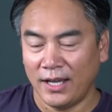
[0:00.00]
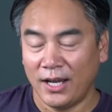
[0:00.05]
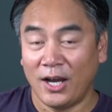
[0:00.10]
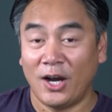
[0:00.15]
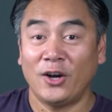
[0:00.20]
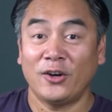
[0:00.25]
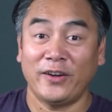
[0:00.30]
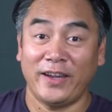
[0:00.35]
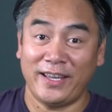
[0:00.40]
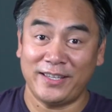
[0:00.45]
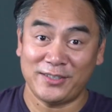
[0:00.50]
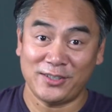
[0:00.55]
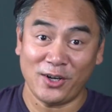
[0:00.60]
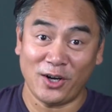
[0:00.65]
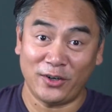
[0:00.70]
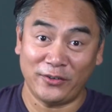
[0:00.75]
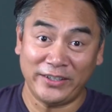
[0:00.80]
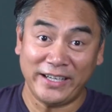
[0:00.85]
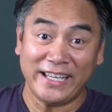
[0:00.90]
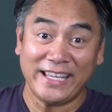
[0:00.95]
Okay, as you
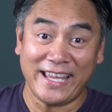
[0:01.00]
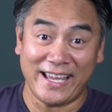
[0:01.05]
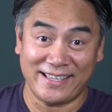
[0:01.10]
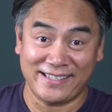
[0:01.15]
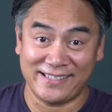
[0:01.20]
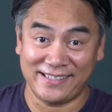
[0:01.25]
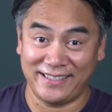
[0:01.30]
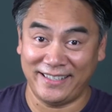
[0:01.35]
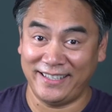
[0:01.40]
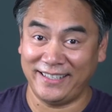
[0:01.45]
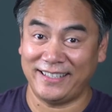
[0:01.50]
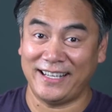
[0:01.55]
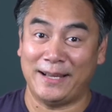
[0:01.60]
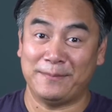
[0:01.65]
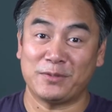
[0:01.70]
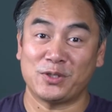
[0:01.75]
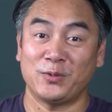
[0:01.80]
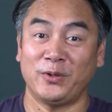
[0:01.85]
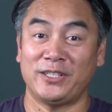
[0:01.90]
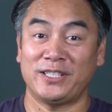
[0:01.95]
already guessed it, I'm
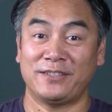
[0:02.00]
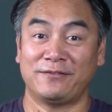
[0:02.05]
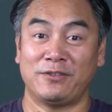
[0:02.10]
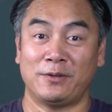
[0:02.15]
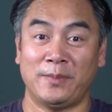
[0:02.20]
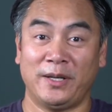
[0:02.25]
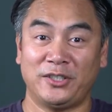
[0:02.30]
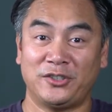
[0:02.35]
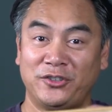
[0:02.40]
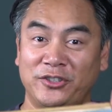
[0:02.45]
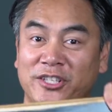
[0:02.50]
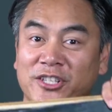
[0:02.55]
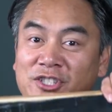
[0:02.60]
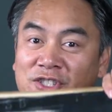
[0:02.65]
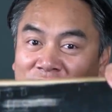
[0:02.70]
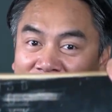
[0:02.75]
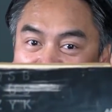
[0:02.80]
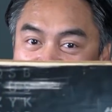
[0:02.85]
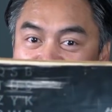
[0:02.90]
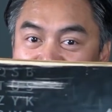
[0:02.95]
switching from a
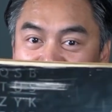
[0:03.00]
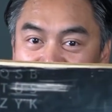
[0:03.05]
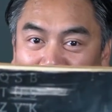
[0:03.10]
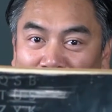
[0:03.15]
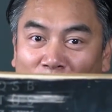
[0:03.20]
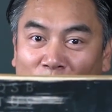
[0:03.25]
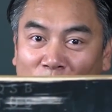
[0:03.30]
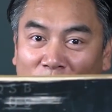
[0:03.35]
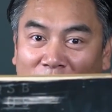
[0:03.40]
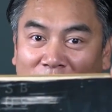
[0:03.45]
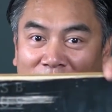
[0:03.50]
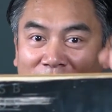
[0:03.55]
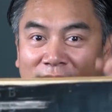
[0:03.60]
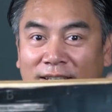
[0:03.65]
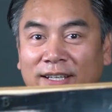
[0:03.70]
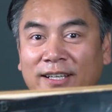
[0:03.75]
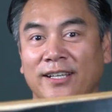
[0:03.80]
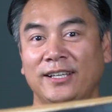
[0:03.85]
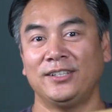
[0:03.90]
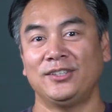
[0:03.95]
traditional skateboard
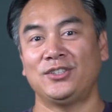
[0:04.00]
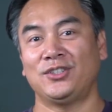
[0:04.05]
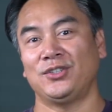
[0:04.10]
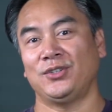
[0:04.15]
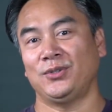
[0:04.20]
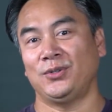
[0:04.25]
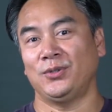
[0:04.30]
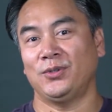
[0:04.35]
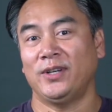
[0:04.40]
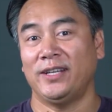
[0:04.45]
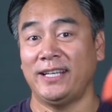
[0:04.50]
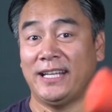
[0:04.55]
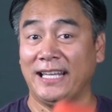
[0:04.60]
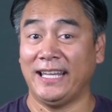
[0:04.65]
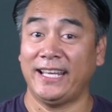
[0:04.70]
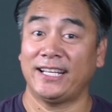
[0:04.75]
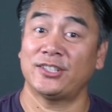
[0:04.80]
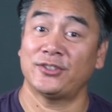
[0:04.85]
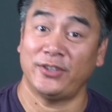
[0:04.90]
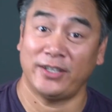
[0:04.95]
to an
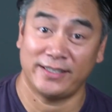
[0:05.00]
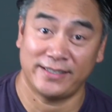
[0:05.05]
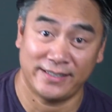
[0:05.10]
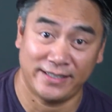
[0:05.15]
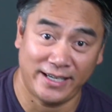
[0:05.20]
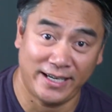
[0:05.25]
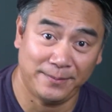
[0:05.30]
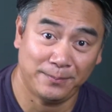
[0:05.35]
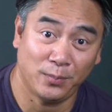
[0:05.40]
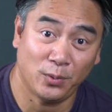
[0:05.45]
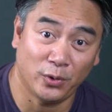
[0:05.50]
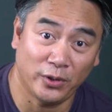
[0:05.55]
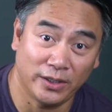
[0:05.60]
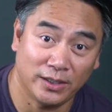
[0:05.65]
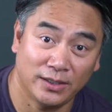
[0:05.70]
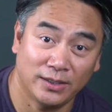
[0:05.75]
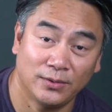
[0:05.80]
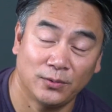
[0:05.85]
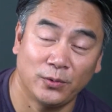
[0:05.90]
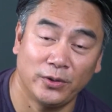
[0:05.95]
electric
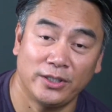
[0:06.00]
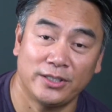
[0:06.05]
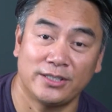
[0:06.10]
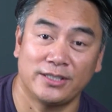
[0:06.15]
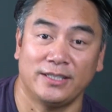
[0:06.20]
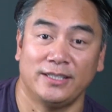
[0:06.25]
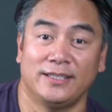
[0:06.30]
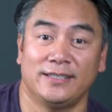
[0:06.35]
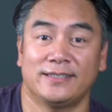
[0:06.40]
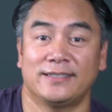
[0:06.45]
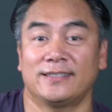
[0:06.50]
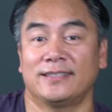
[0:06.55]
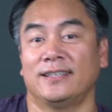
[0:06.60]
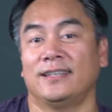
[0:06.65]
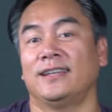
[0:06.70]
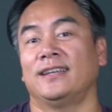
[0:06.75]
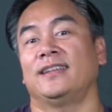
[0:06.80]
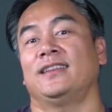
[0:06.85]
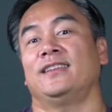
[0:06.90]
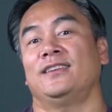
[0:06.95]
skateboard, which is
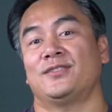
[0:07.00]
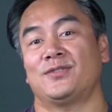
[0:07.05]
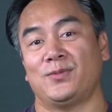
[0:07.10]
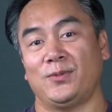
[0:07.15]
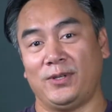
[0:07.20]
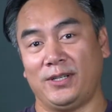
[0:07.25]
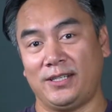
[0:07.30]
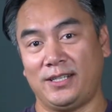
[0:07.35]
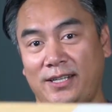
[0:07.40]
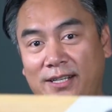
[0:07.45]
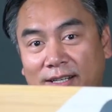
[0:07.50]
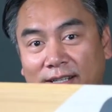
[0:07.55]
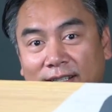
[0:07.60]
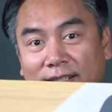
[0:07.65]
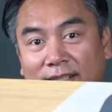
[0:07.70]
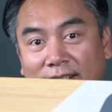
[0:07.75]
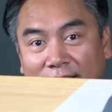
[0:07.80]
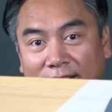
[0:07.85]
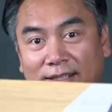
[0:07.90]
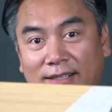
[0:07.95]
this one here.
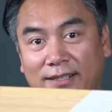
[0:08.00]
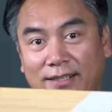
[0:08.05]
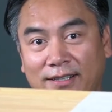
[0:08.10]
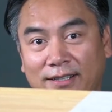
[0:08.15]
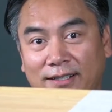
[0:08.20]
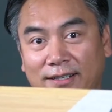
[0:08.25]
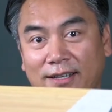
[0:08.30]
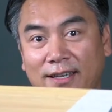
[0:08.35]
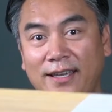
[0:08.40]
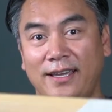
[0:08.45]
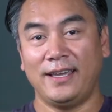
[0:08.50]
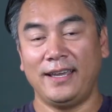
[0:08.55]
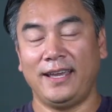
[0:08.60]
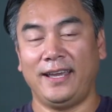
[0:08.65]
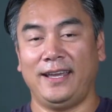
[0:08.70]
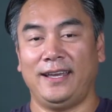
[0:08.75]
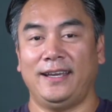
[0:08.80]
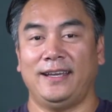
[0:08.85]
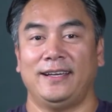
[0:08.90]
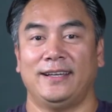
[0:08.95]

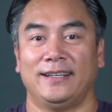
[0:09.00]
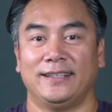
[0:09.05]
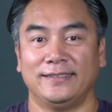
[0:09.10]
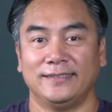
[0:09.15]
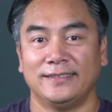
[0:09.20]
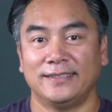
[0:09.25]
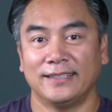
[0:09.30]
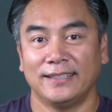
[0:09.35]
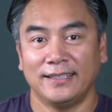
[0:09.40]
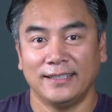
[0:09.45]
And